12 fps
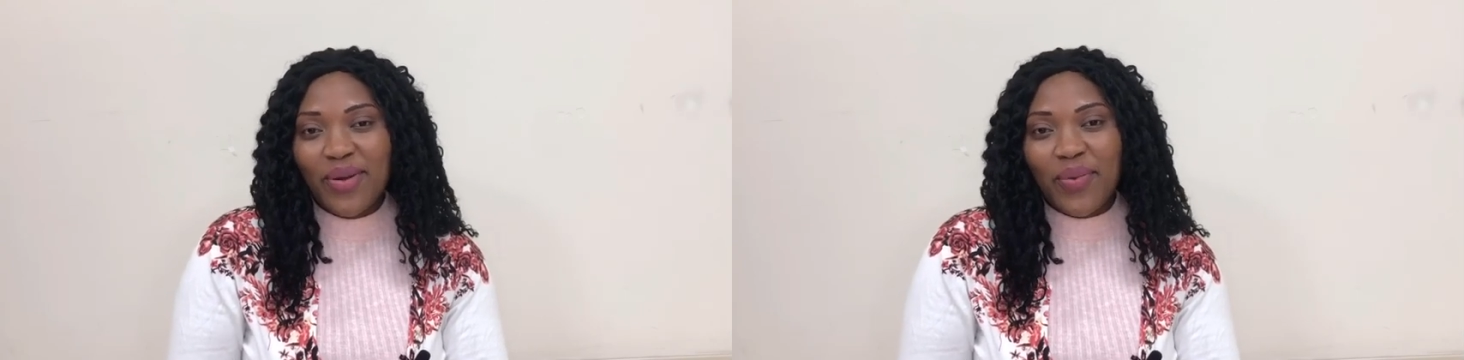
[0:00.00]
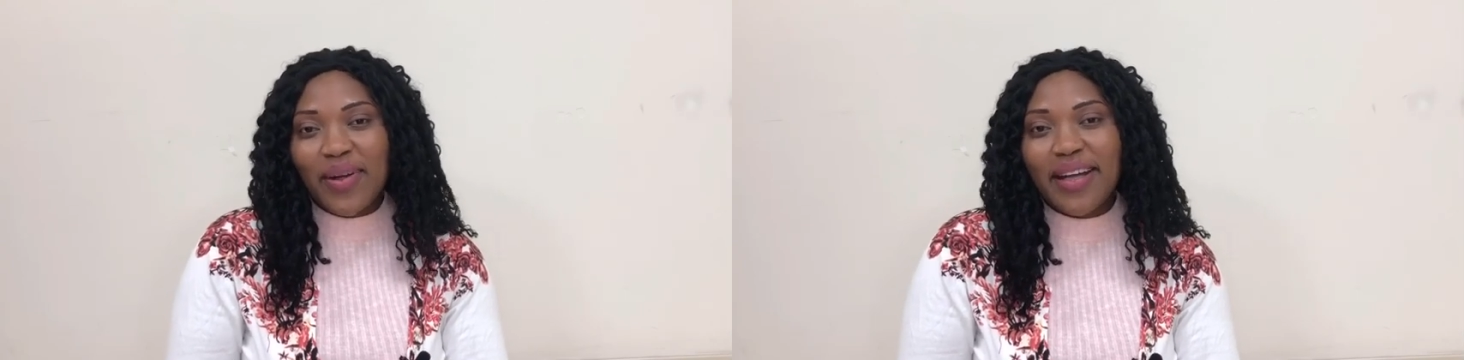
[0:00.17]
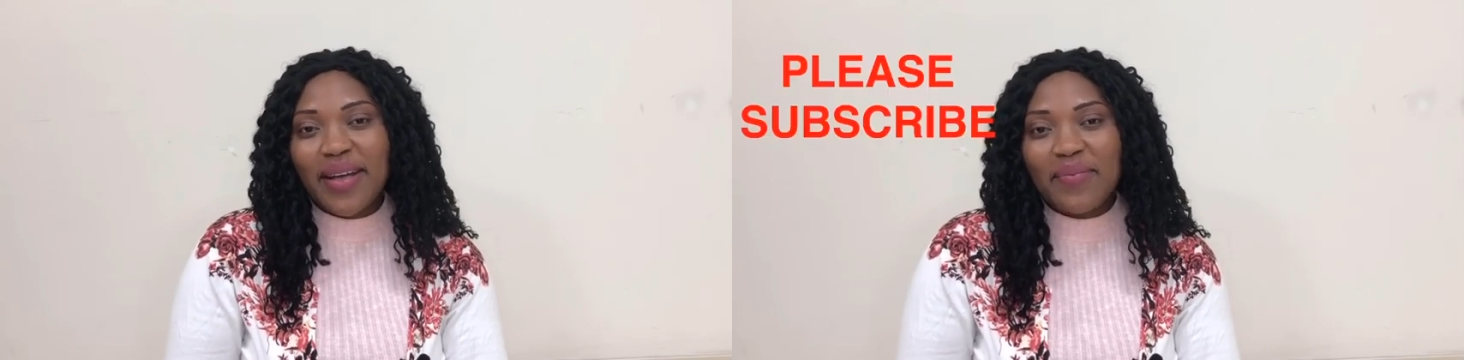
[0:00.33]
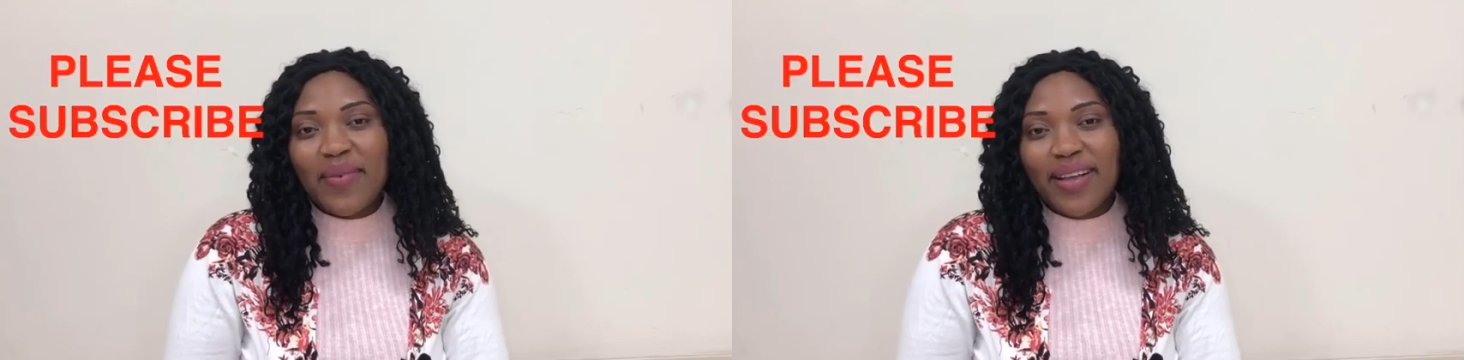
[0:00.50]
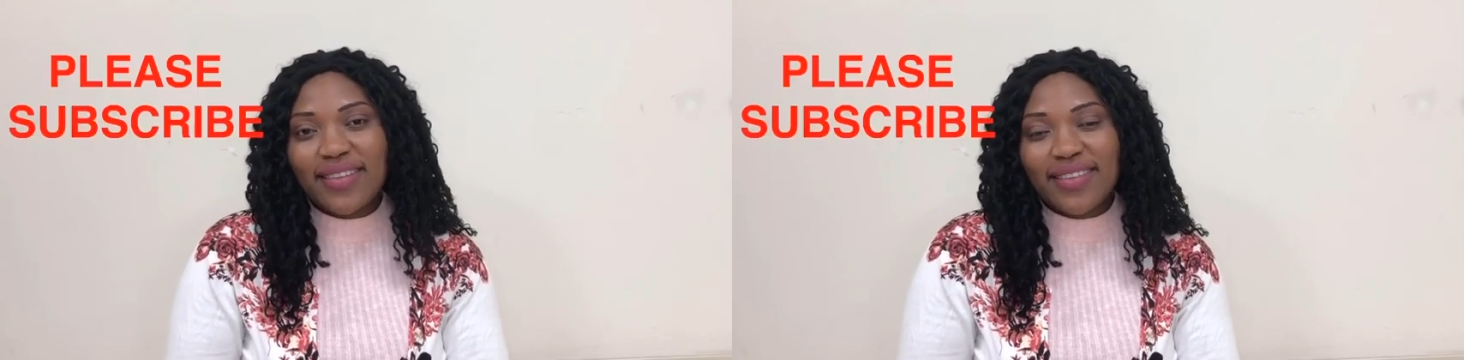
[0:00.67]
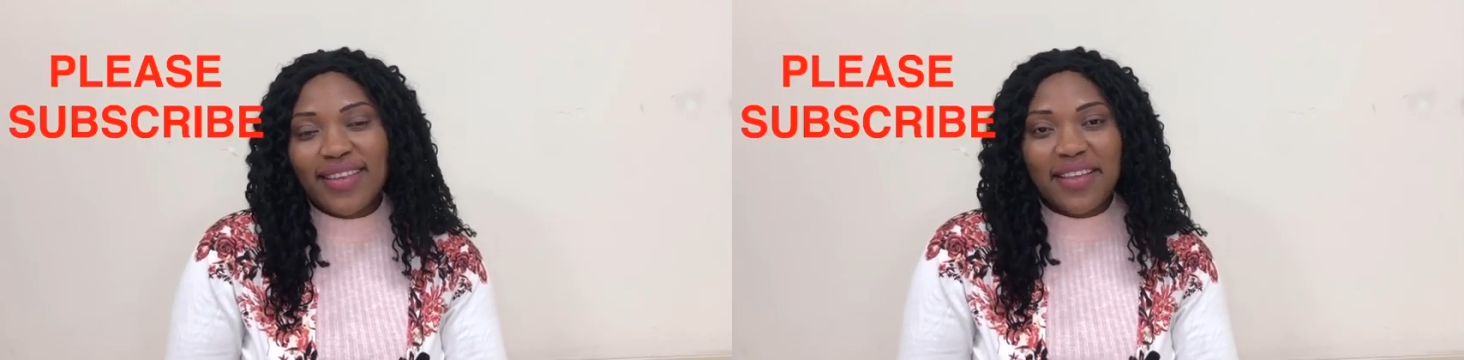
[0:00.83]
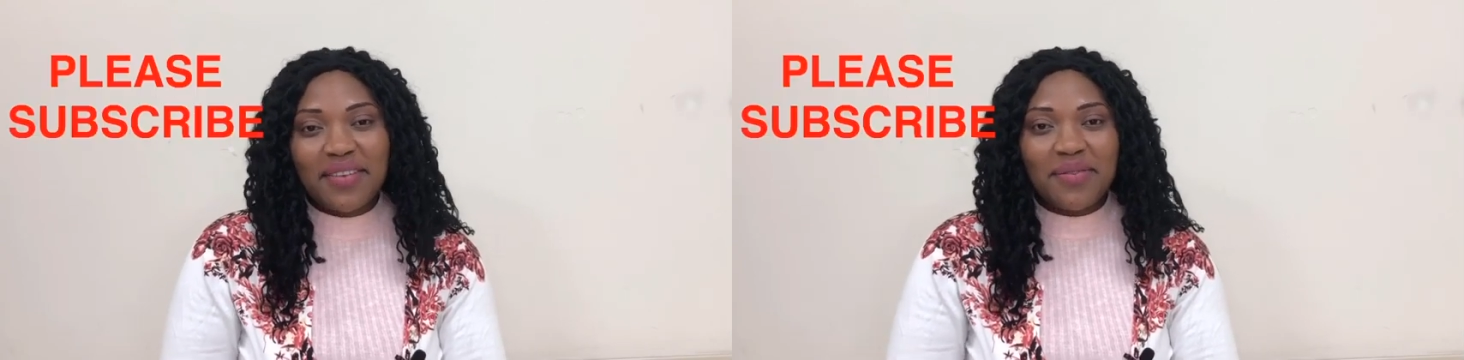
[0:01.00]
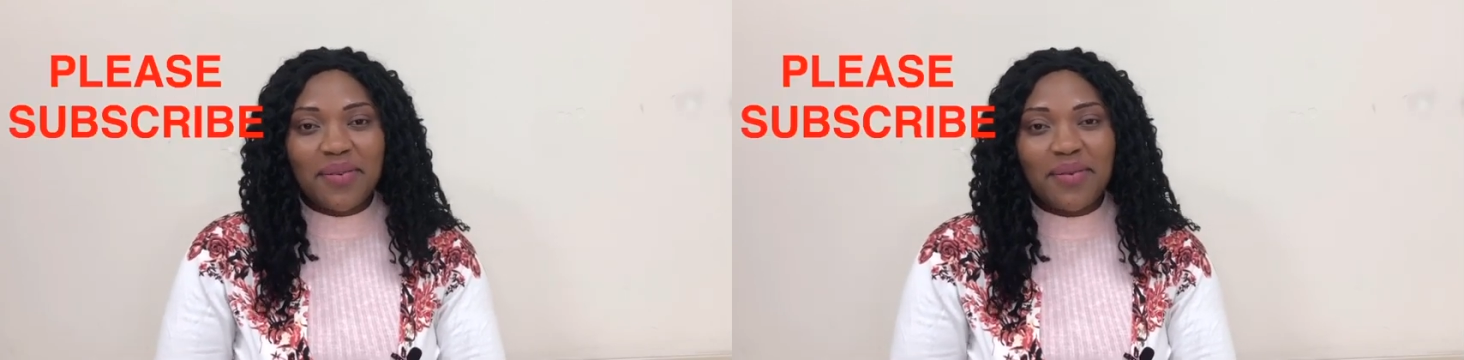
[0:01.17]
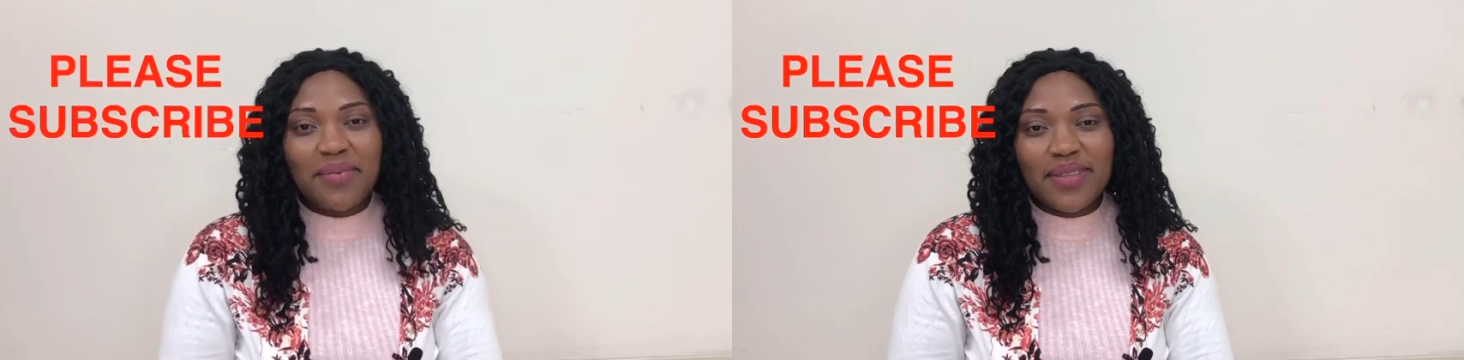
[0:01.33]
Welcome back to Hear
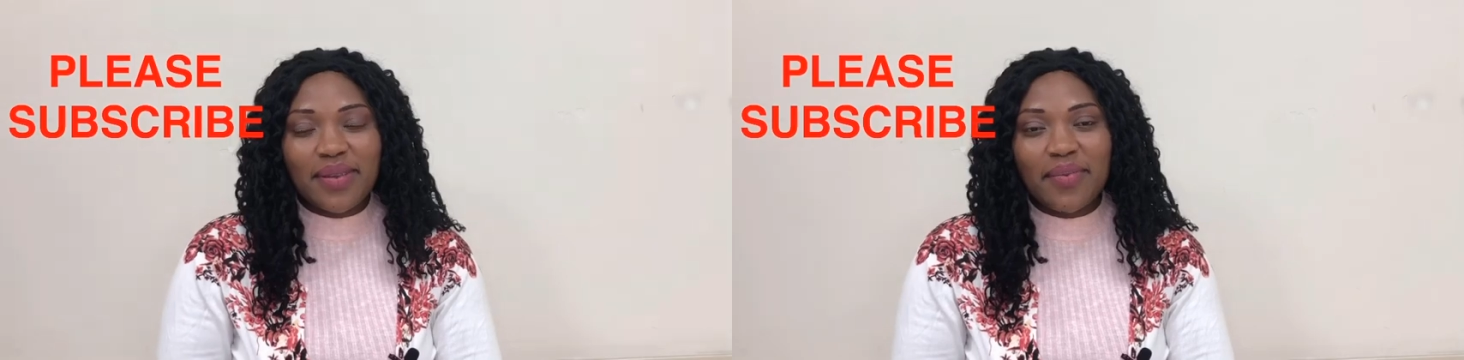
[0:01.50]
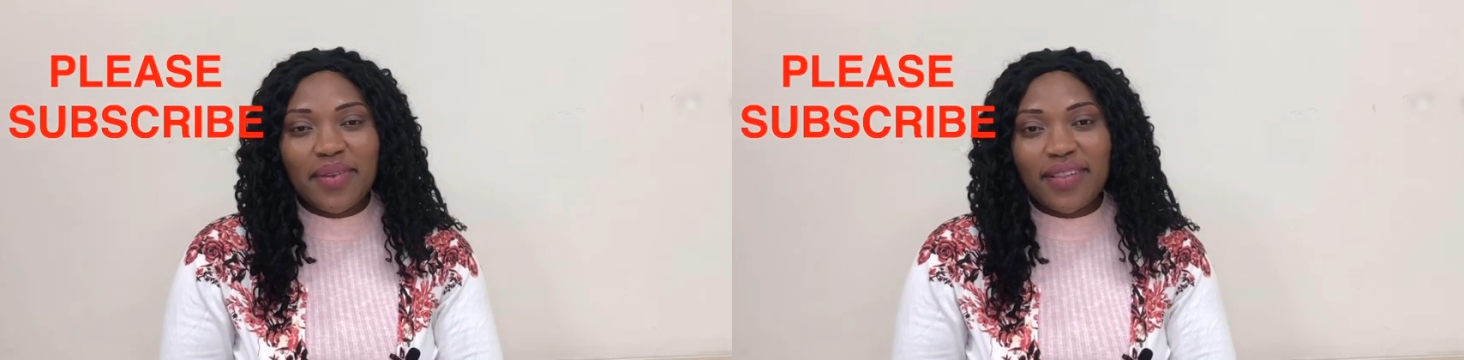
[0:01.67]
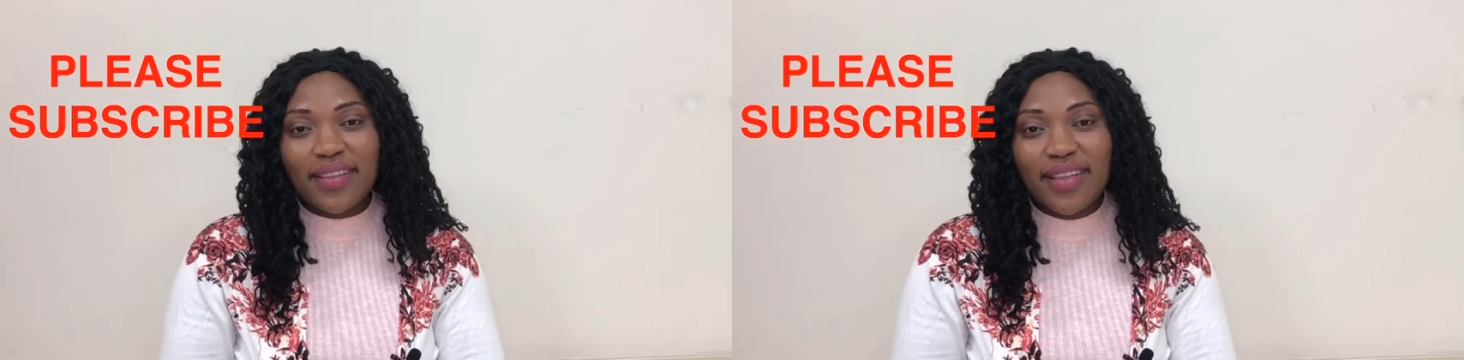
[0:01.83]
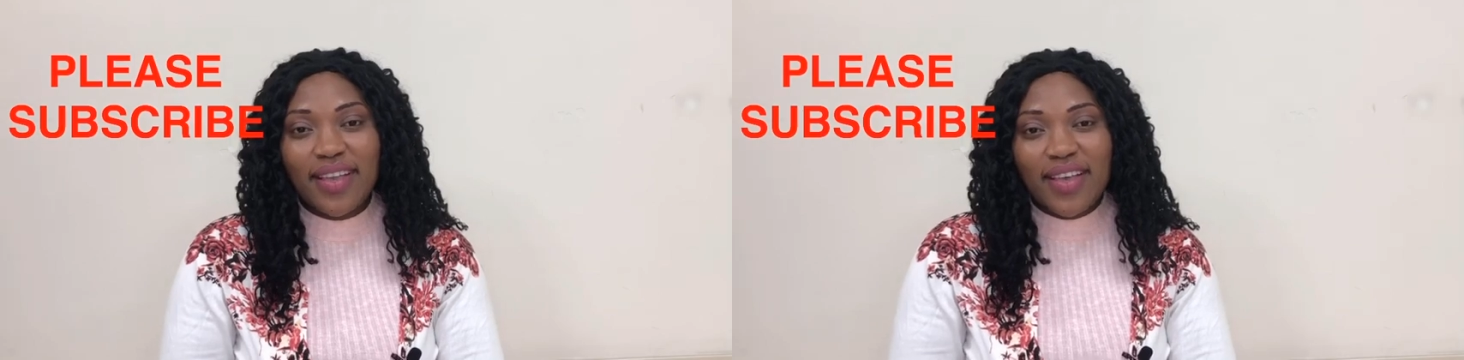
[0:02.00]
from Sybil.